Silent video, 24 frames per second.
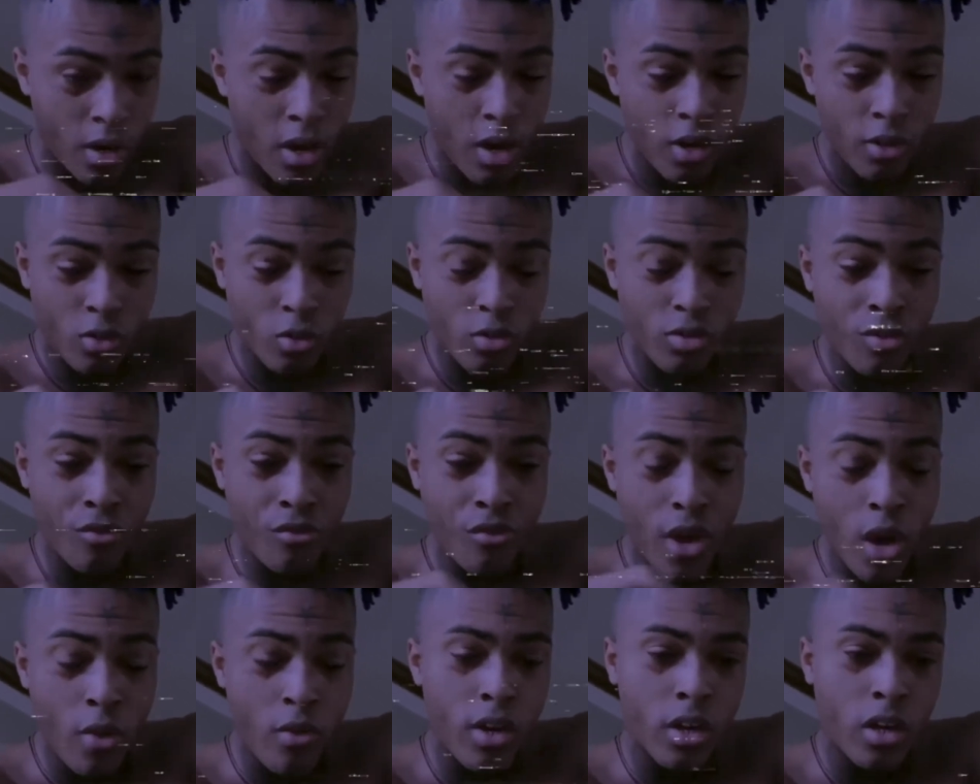So it's a
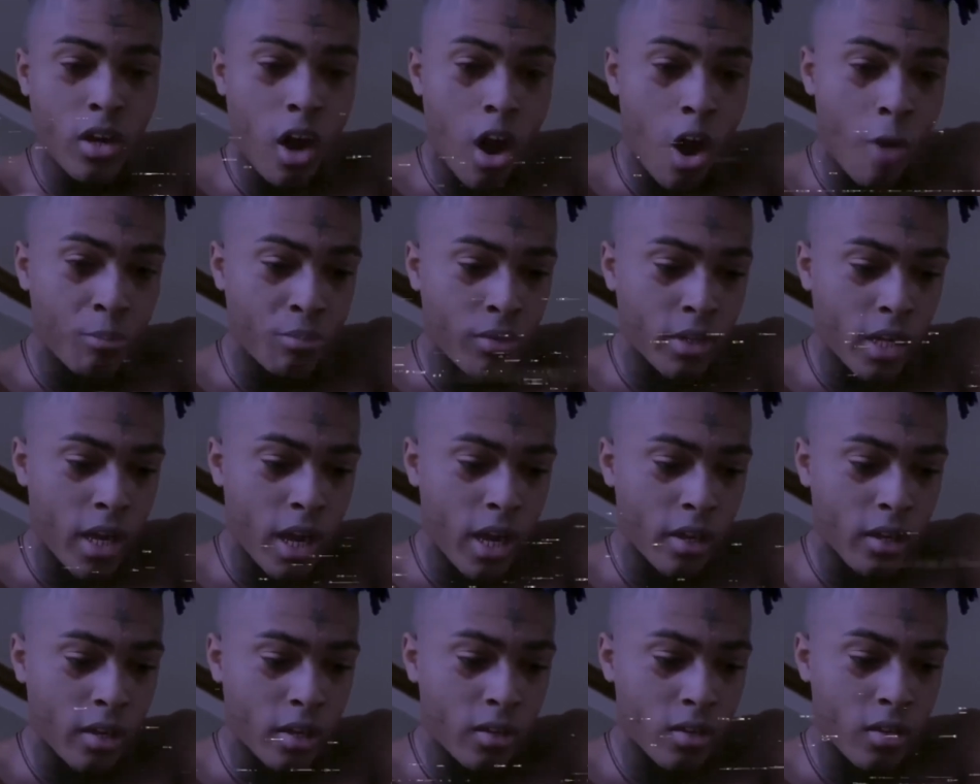very
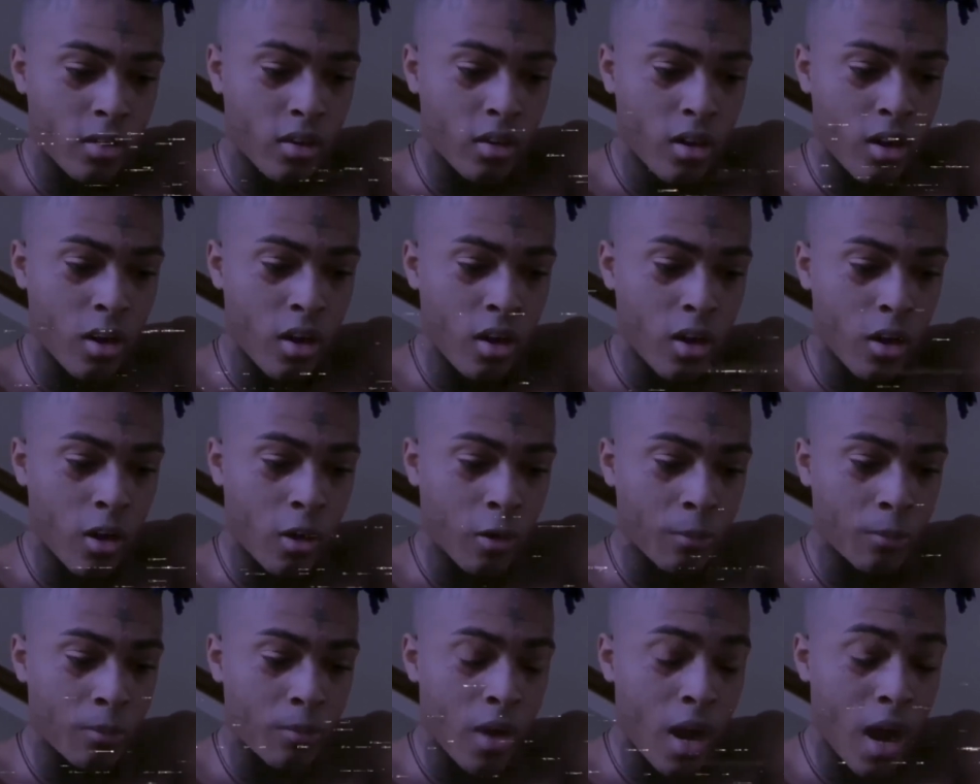complicated
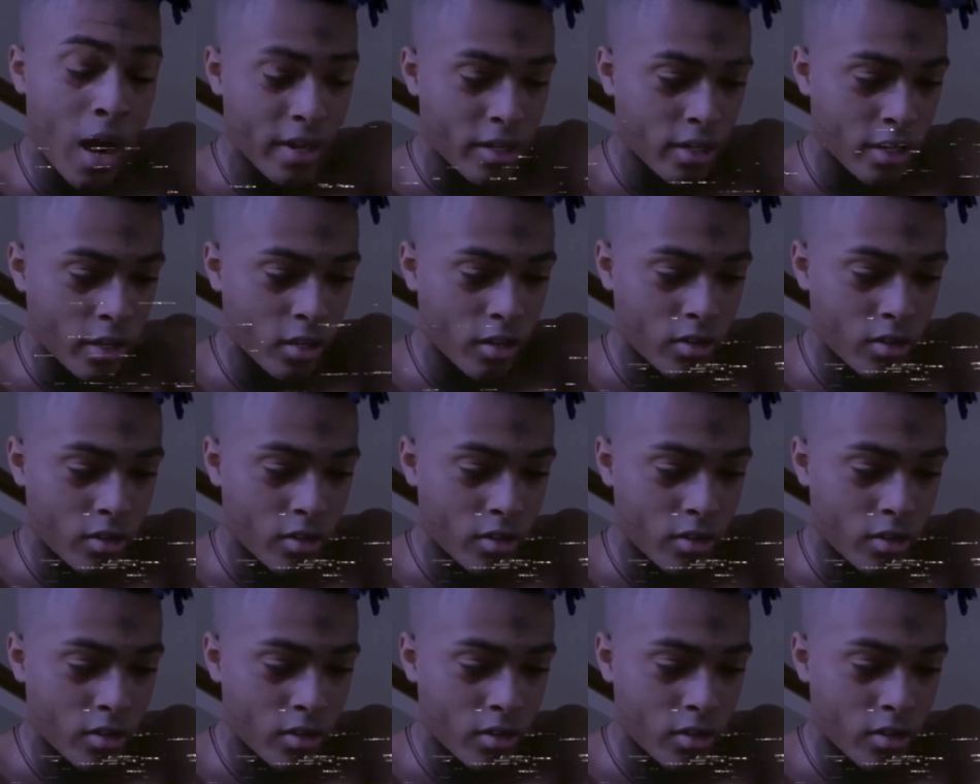idea.